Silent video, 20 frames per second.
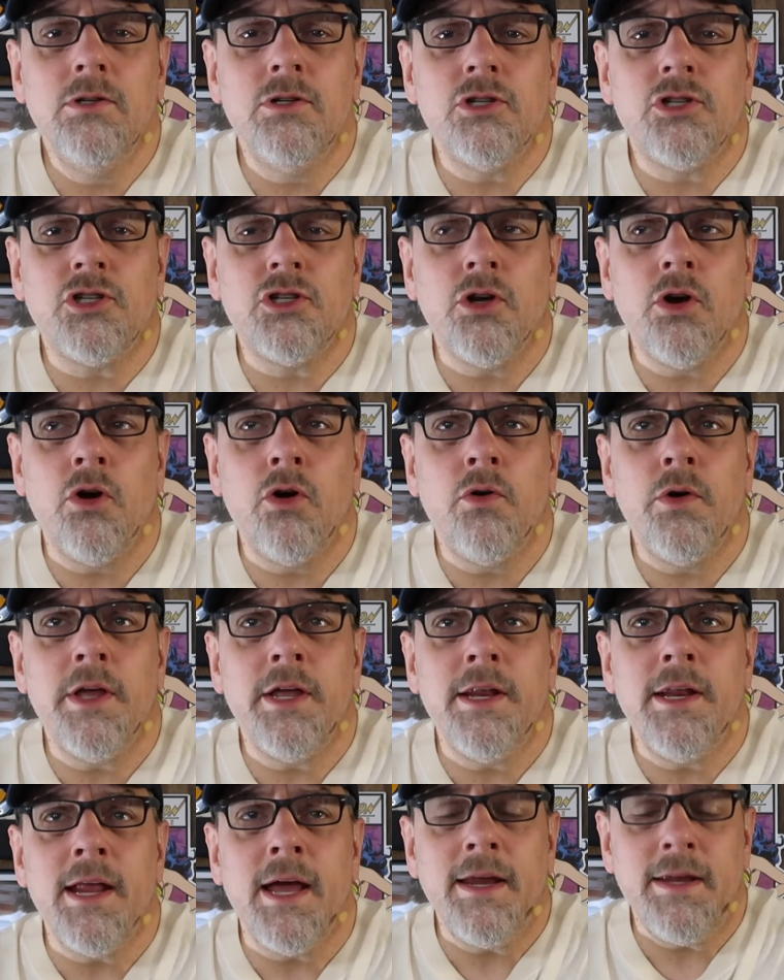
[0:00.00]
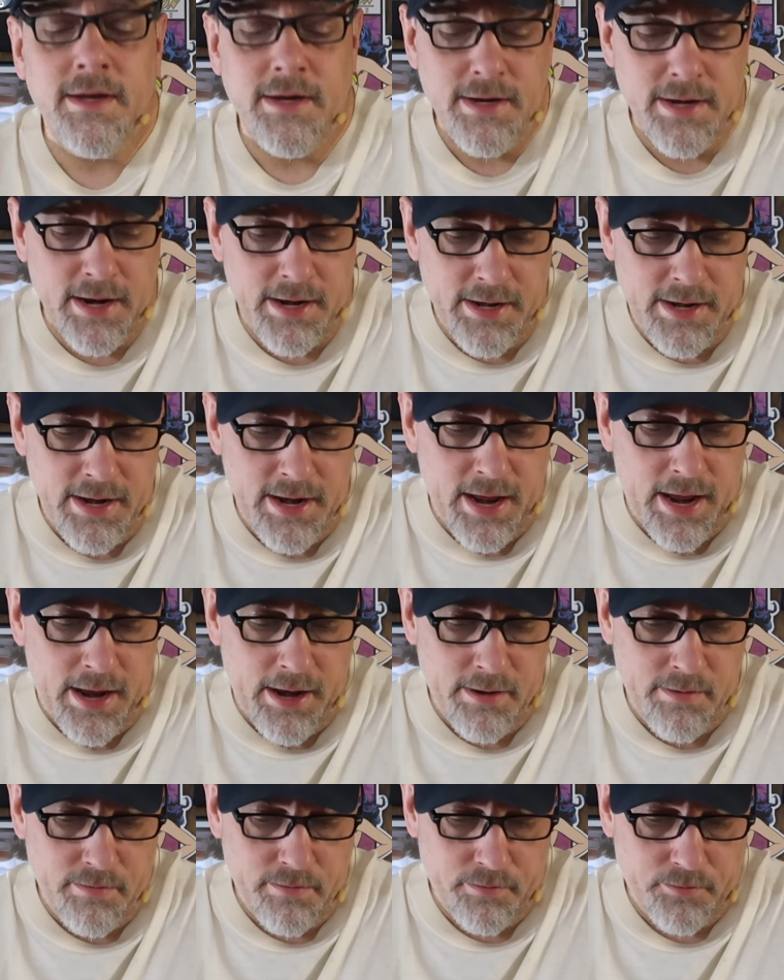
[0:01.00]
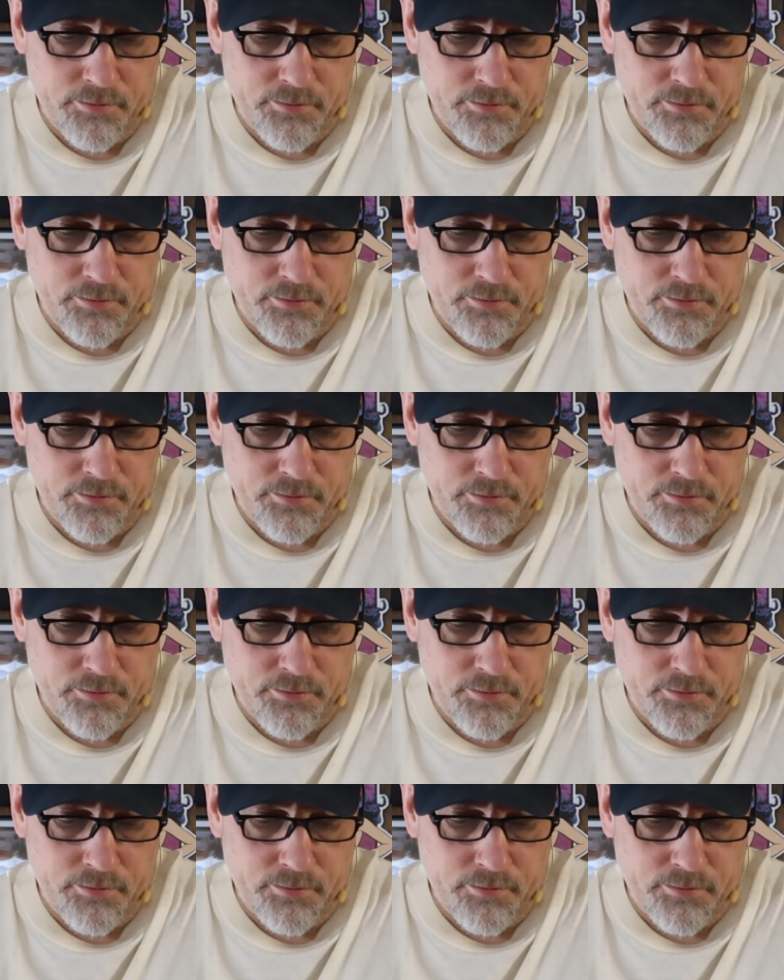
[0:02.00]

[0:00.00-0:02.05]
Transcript: So in 1998,